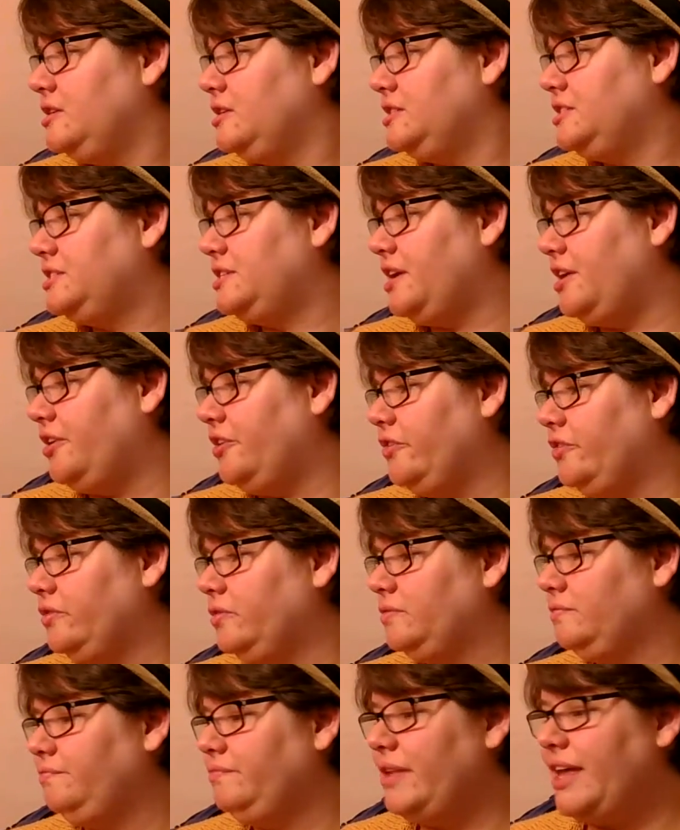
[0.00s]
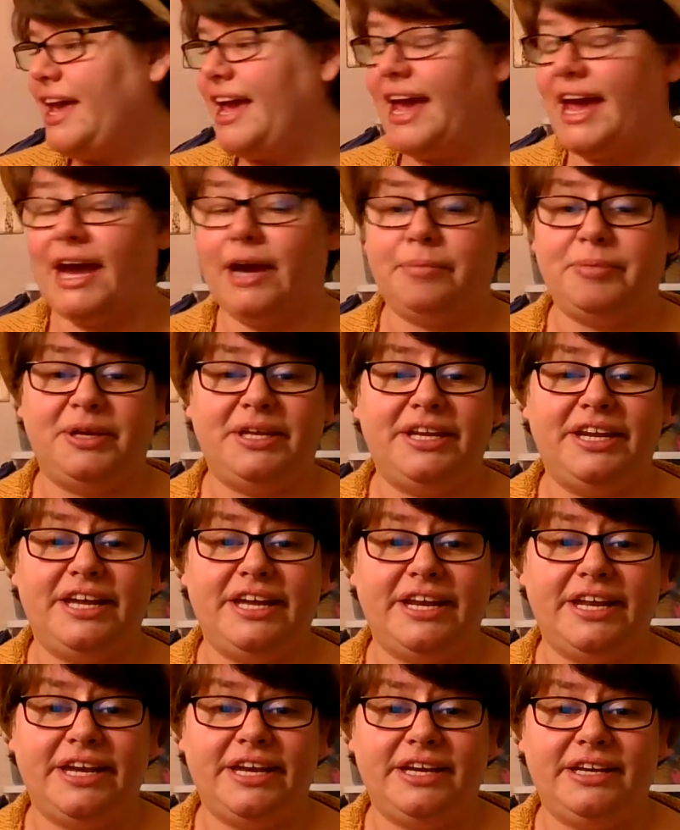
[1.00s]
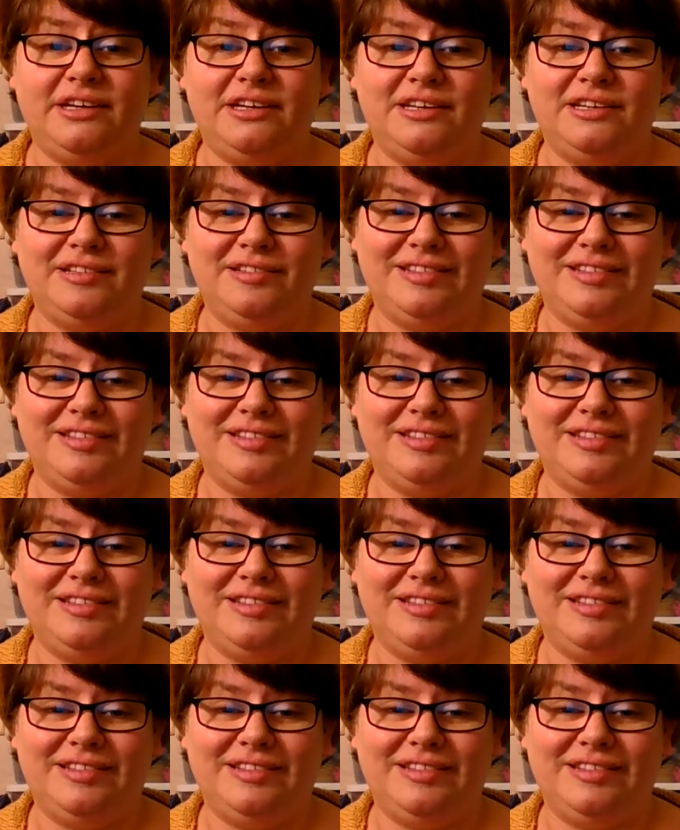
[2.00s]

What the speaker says: So happy knitting,